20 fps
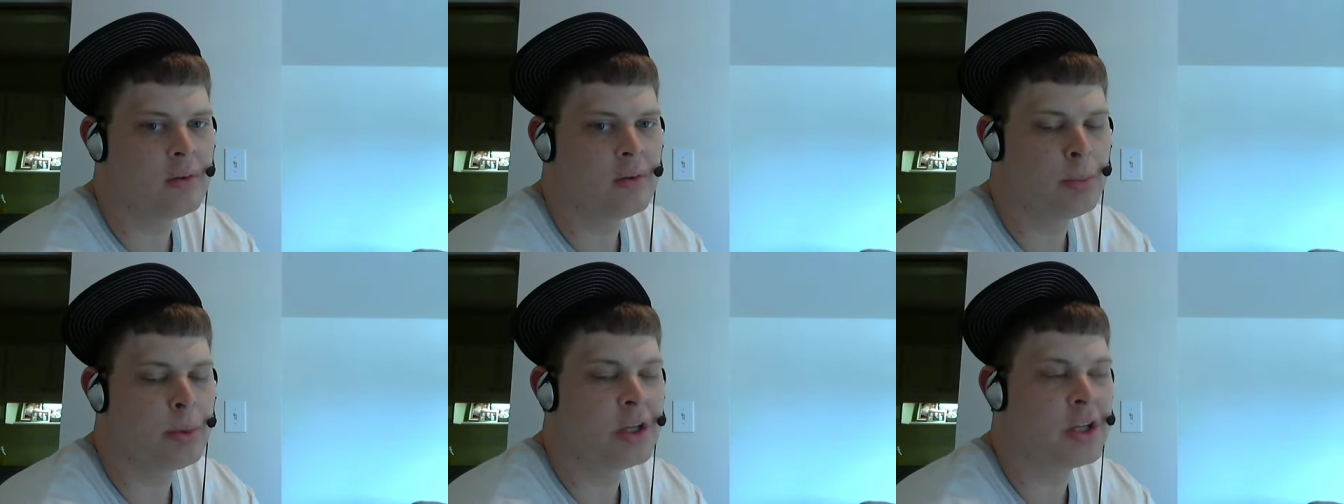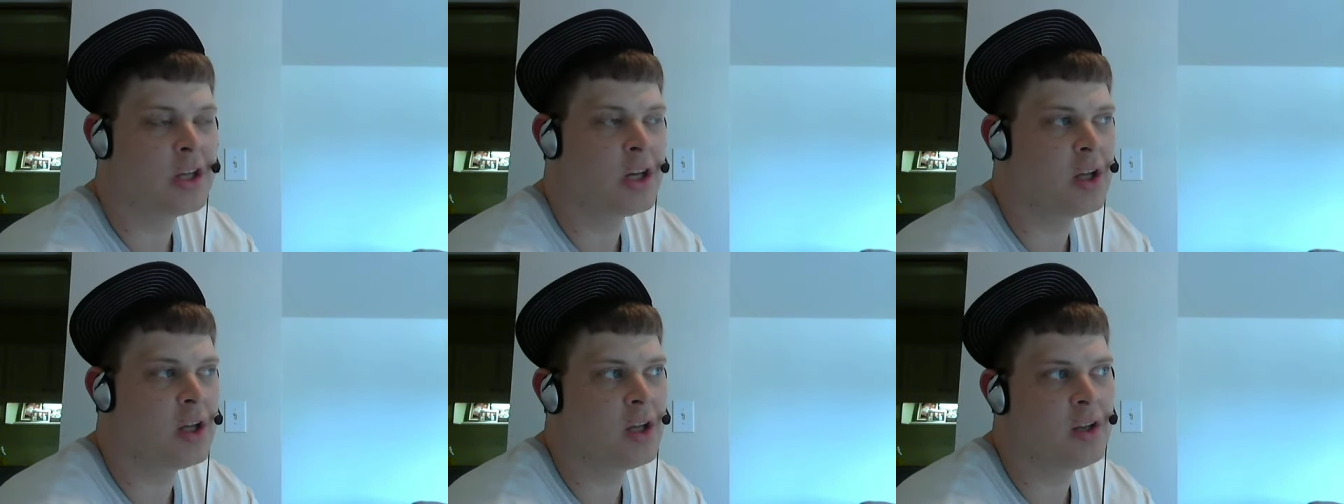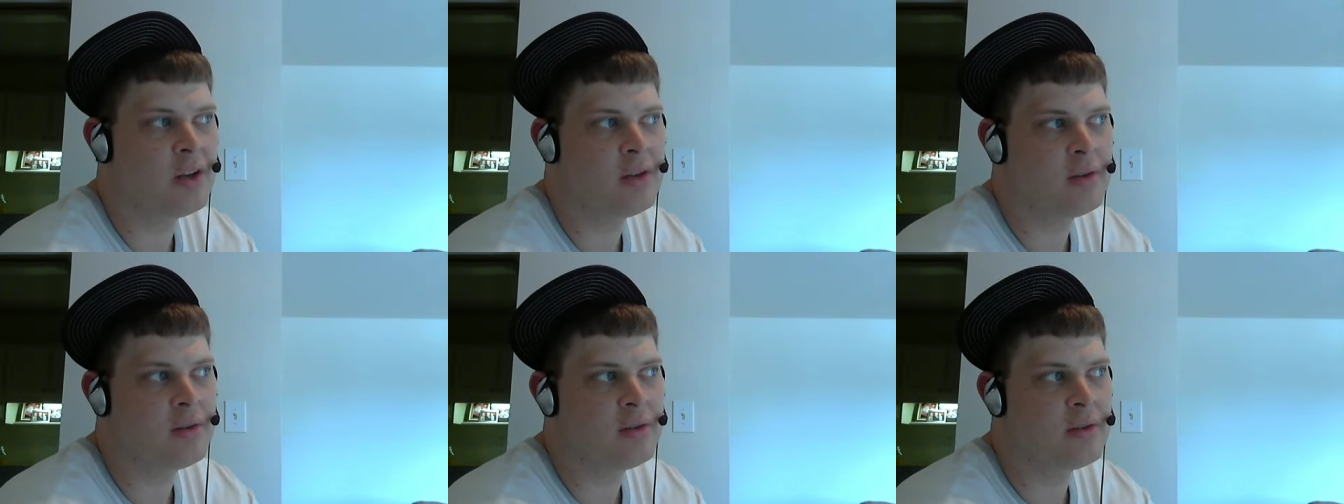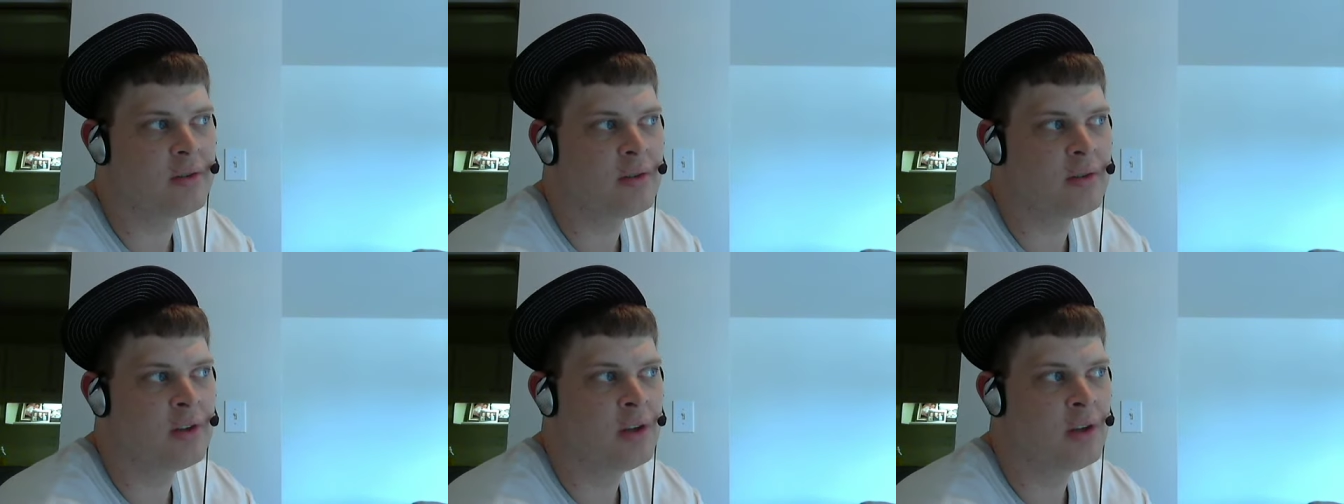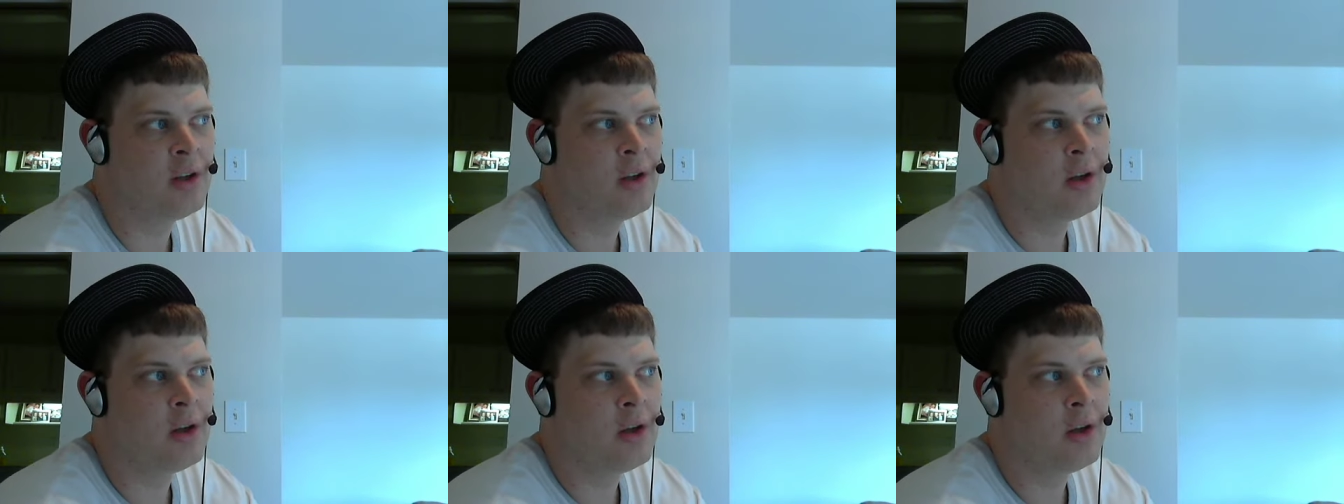Because
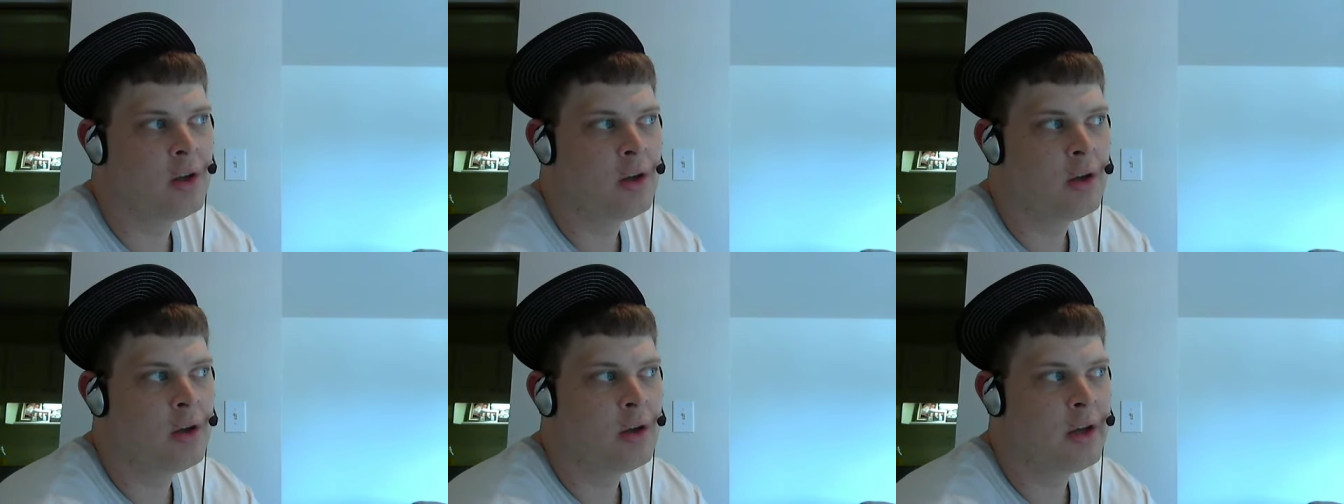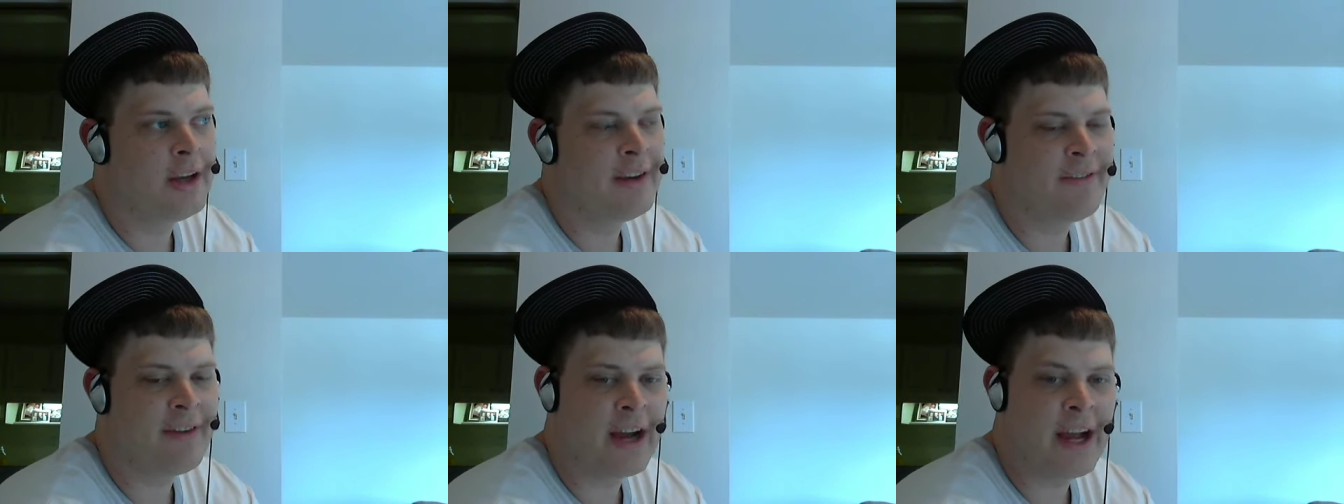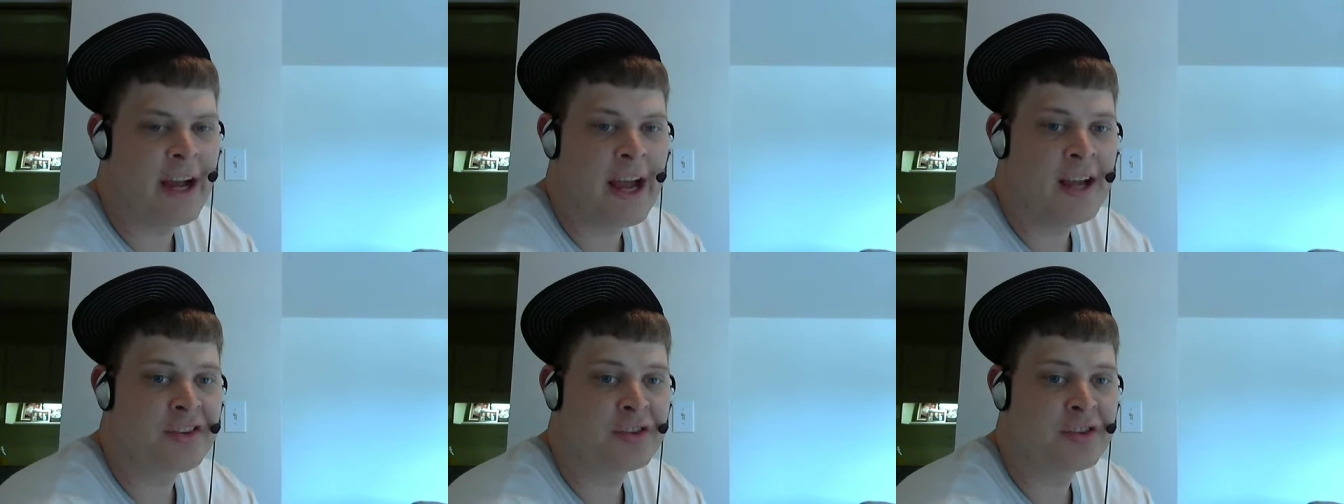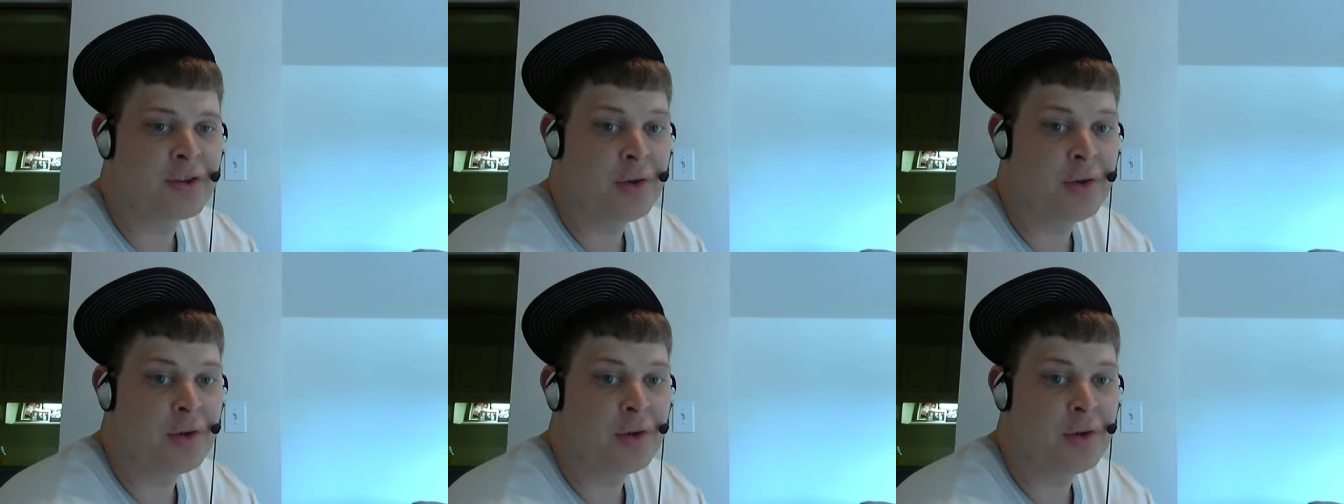if I ask